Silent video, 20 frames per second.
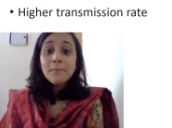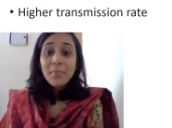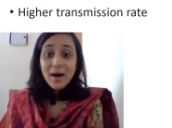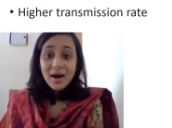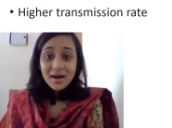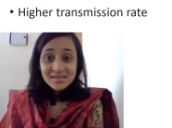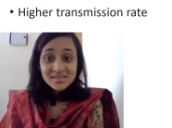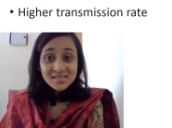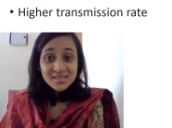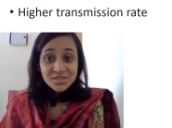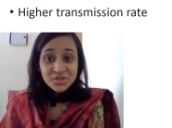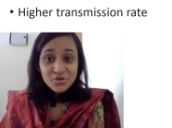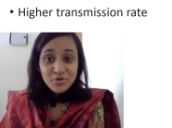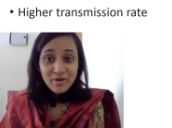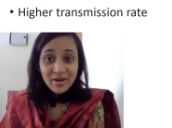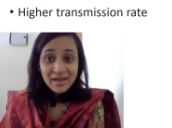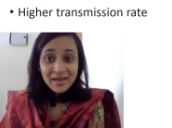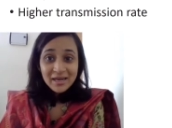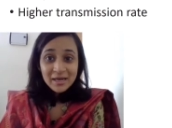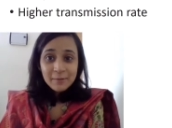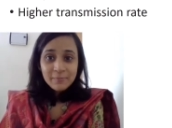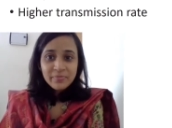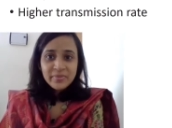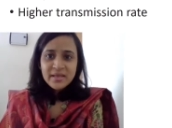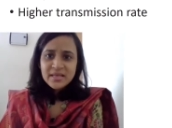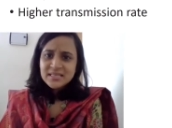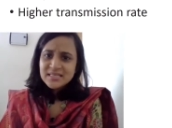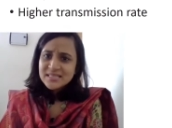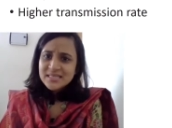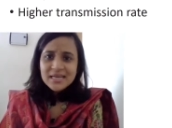past strain.
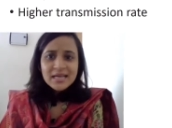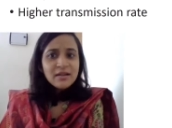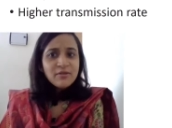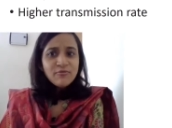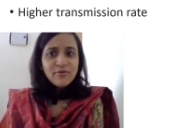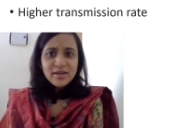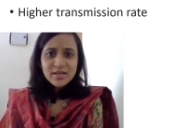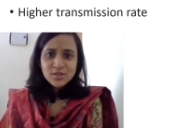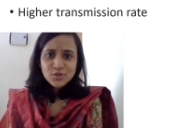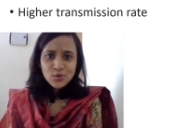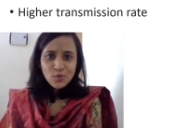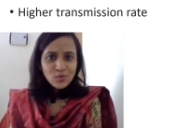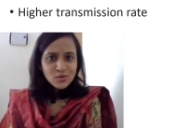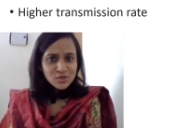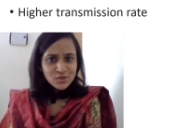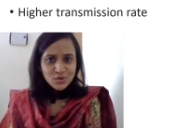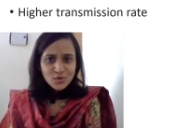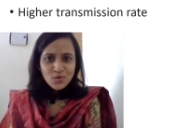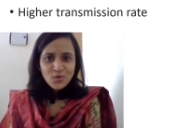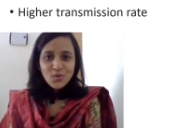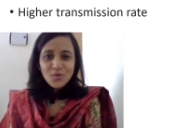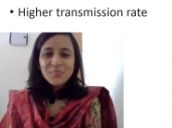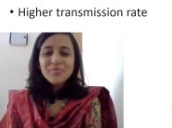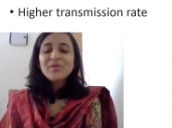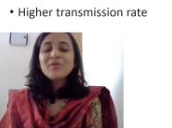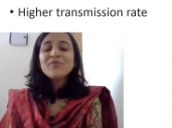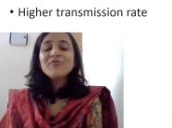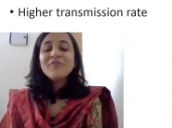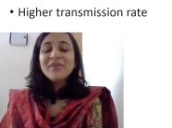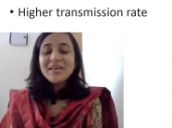Still, we don't know
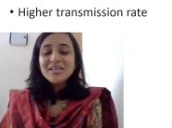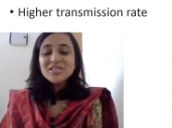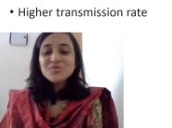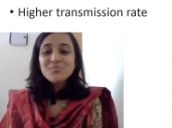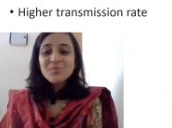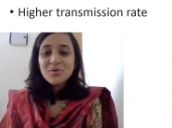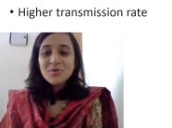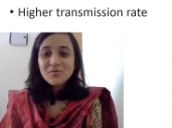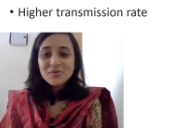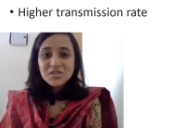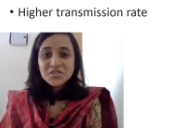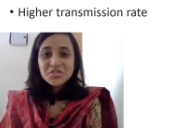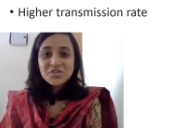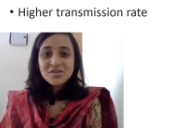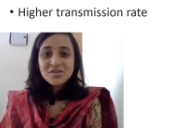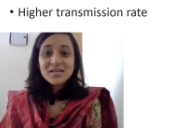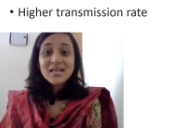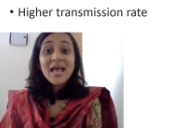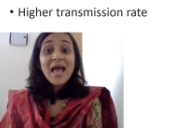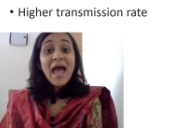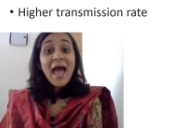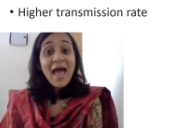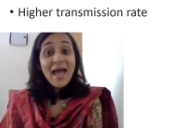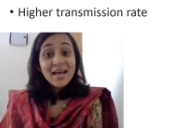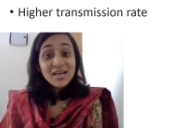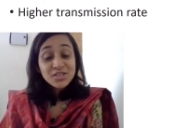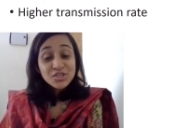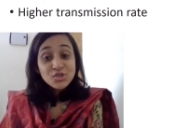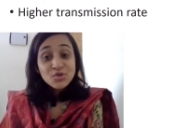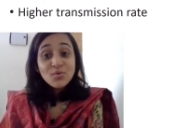which mutation
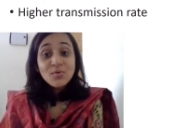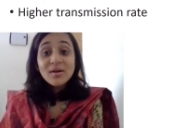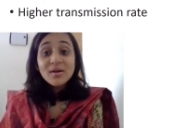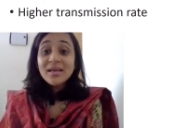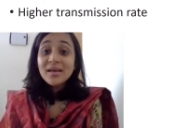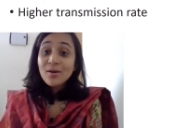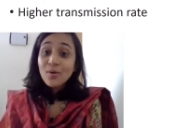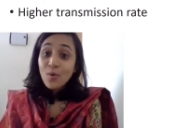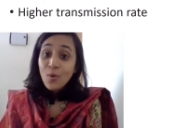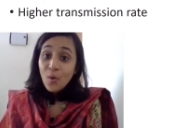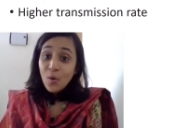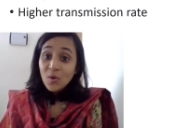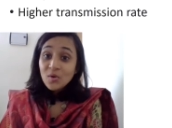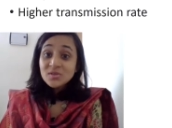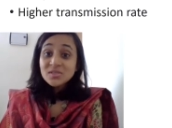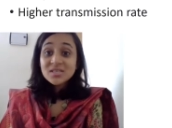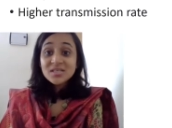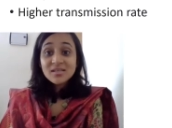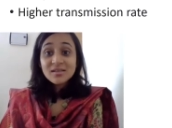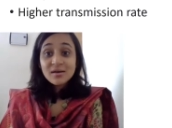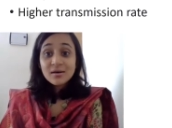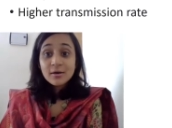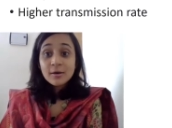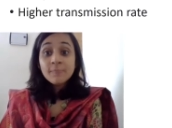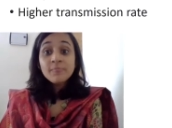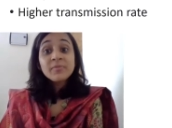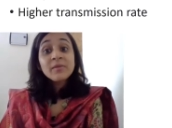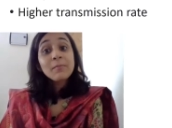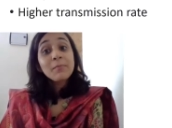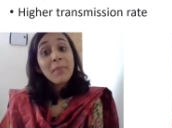actually caused the
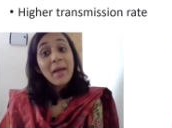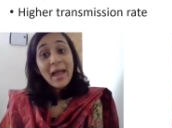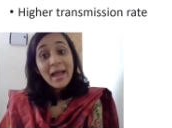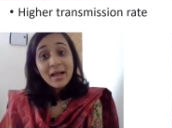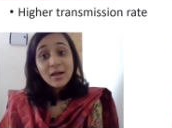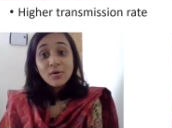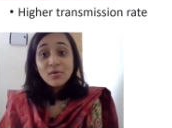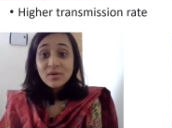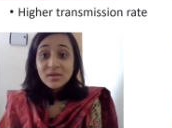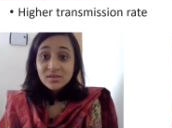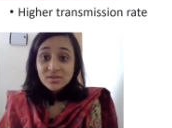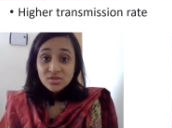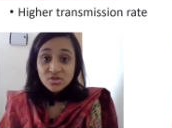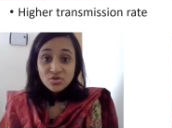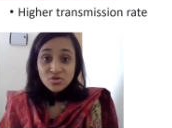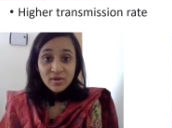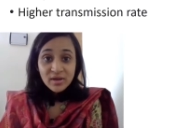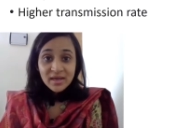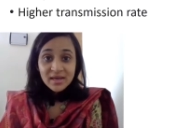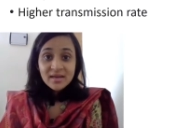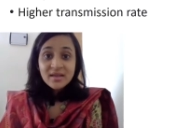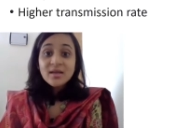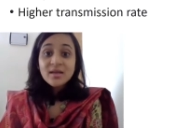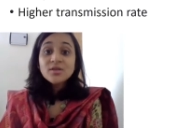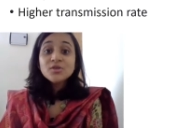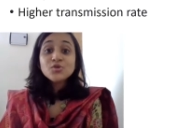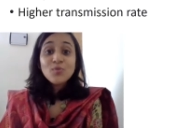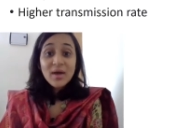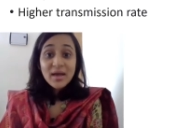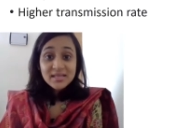pangolin strain
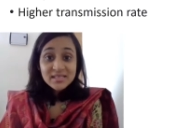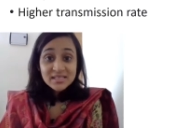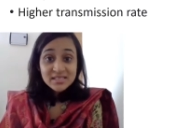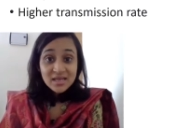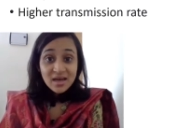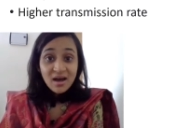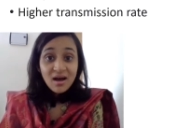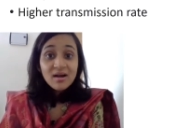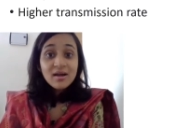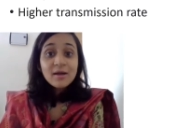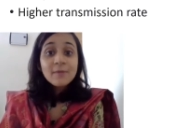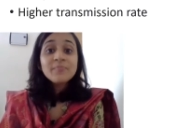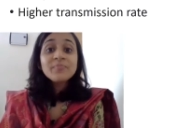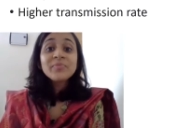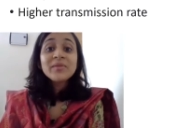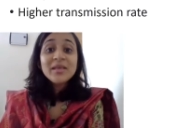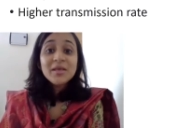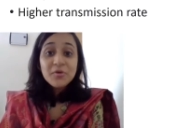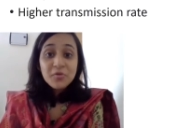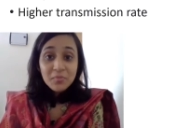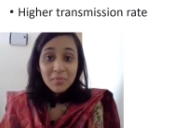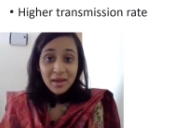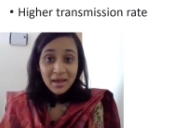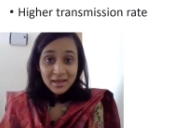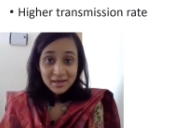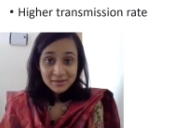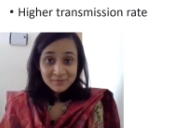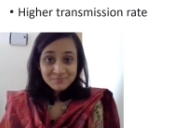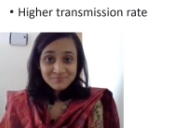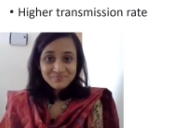to attack
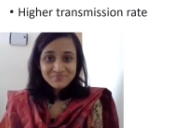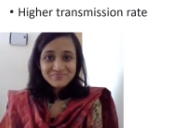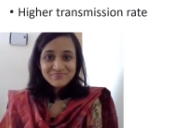human.